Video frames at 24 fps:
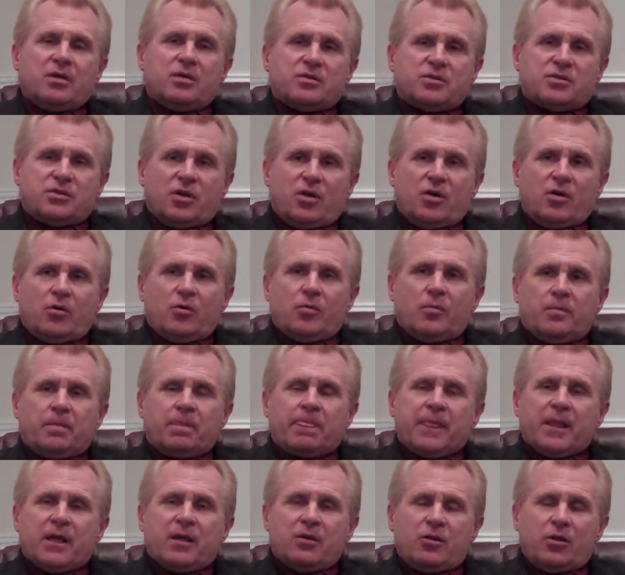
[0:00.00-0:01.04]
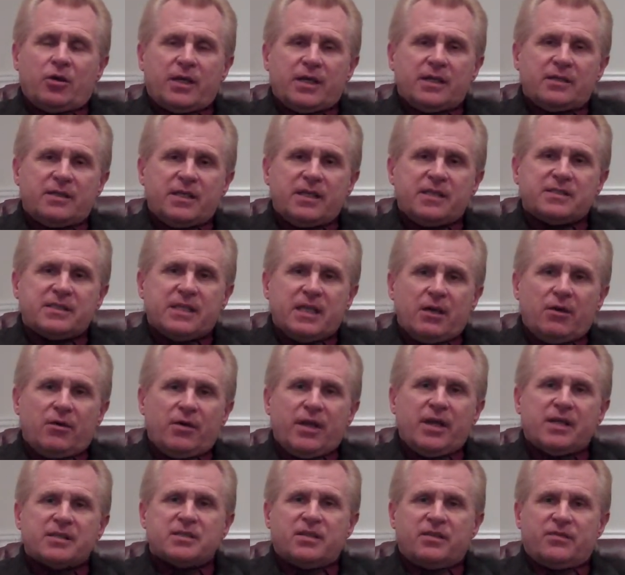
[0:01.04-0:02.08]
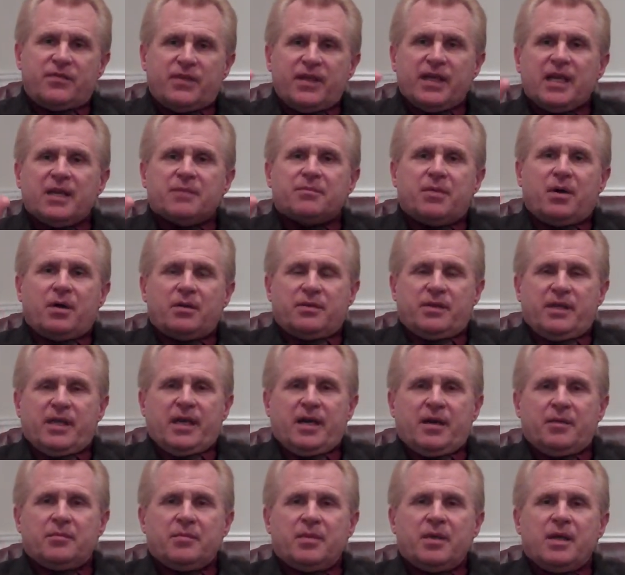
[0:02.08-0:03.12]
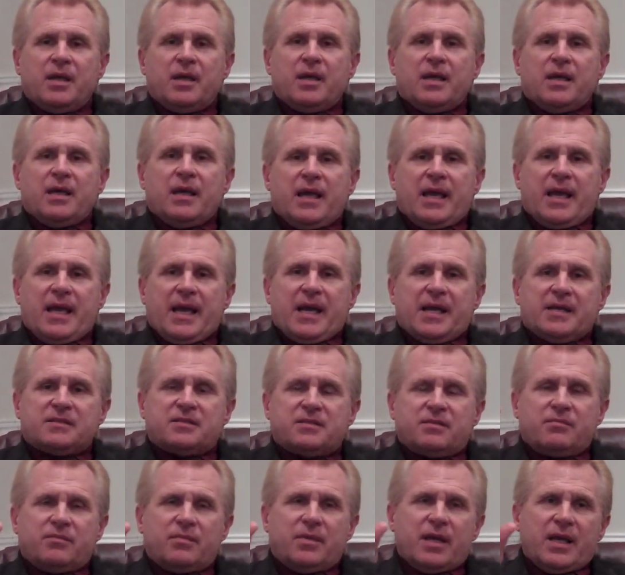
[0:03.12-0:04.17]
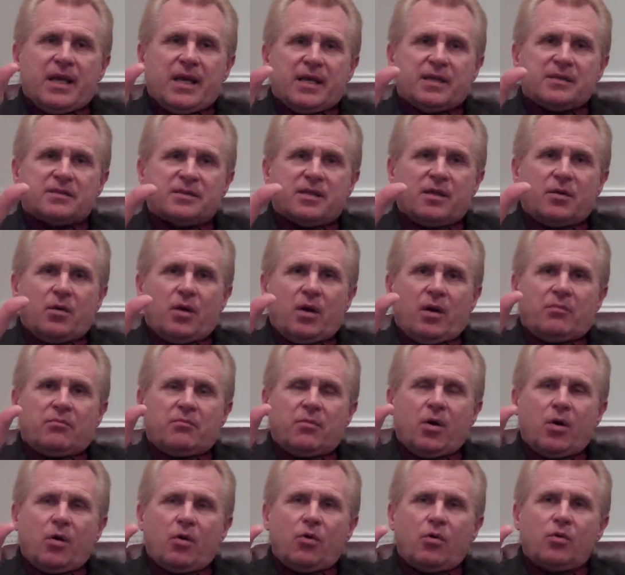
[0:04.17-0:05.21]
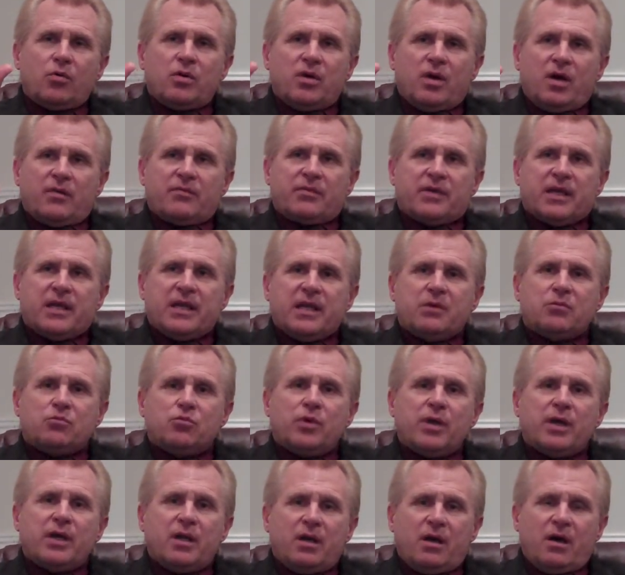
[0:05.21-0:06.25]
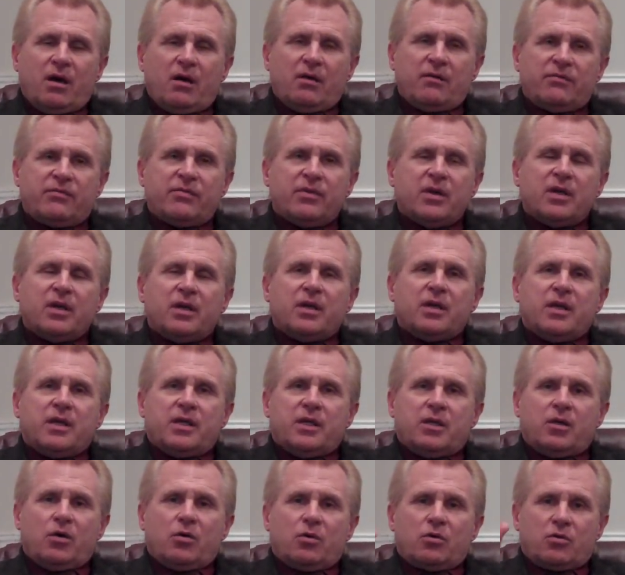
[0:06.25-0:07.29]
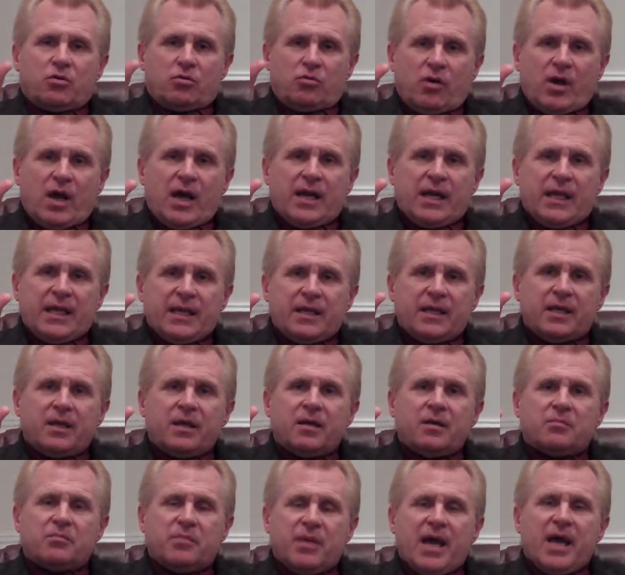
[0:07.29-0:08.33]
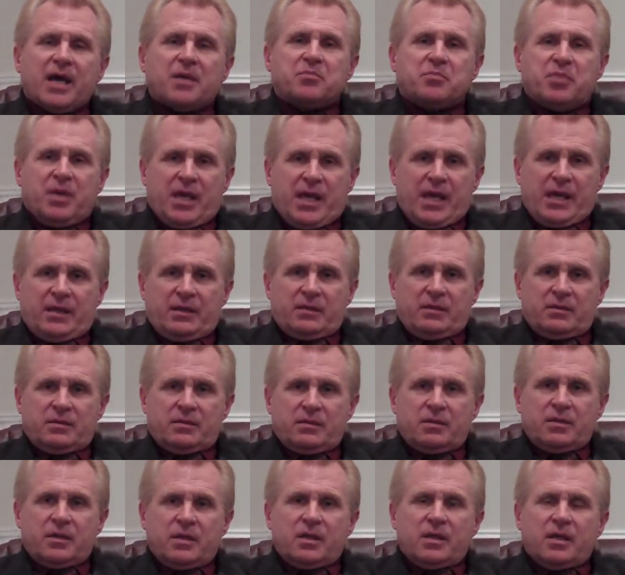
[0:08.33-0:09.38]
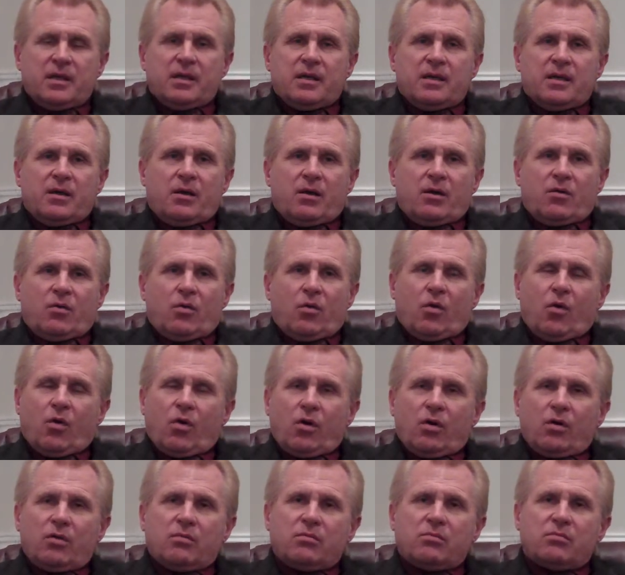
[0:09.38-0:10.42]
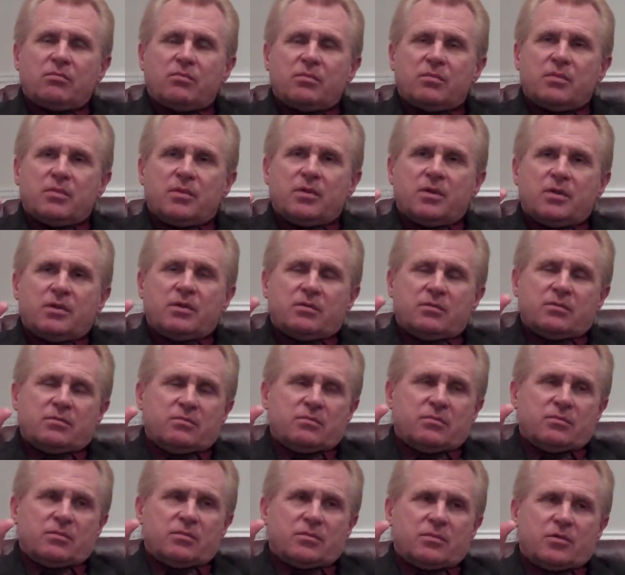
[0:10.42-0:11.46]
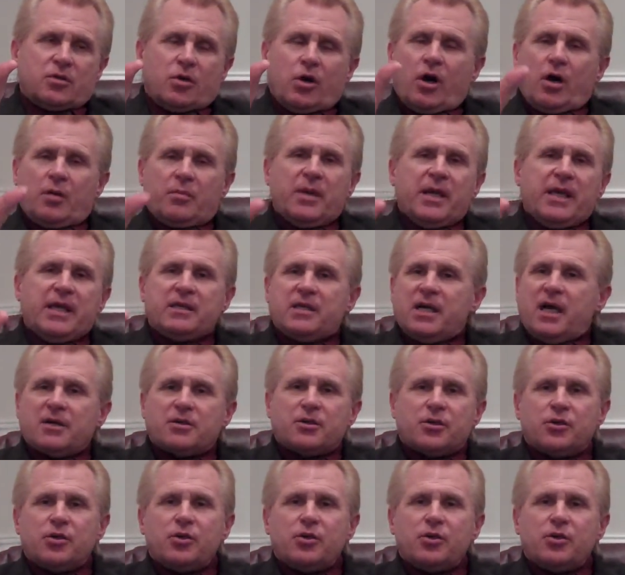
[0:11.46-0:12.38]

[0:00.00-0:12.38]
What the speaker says: So look at these areas and think about them as a mode of getting rid of chronic back pain. Or call me, Dr.